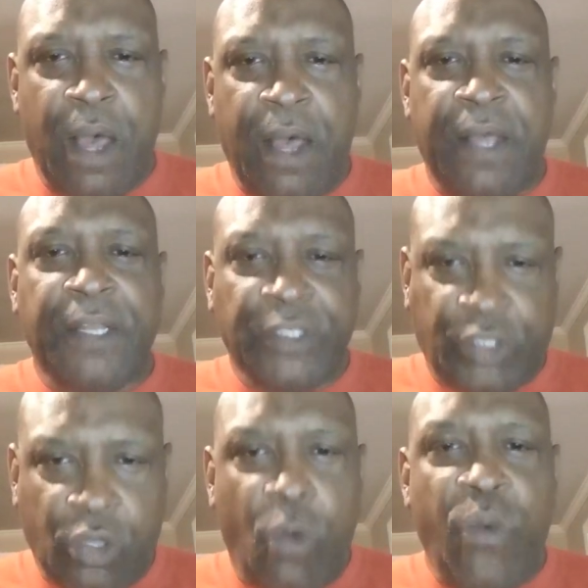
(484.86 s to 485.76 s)
So
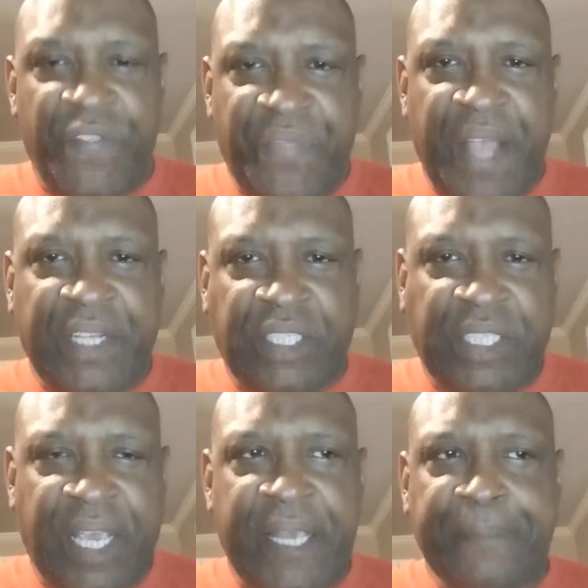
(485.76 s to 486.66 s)
with that
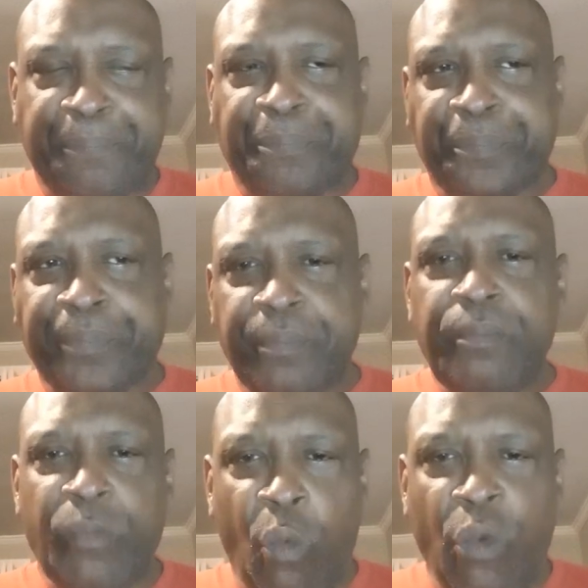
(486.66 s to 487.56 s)
said,
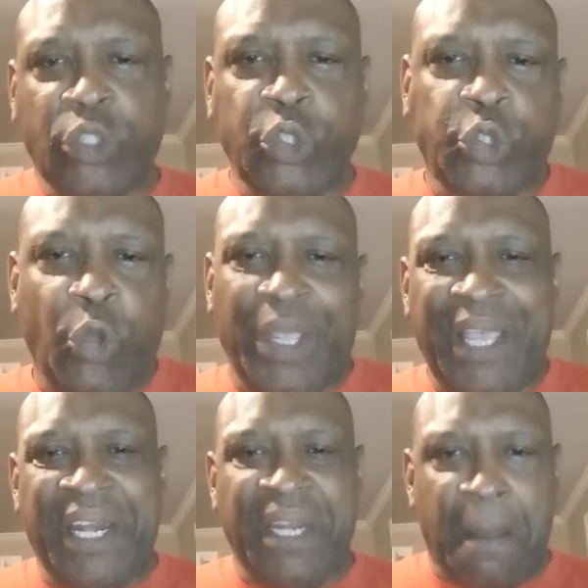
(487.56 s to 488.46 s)
once you start getting
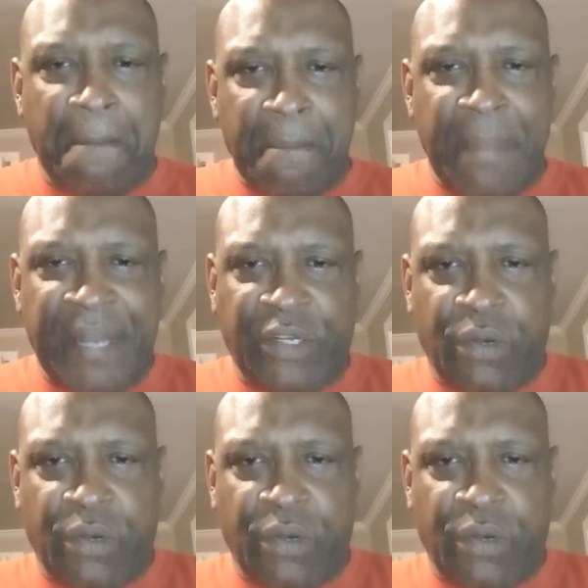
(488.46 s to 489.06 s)
a mental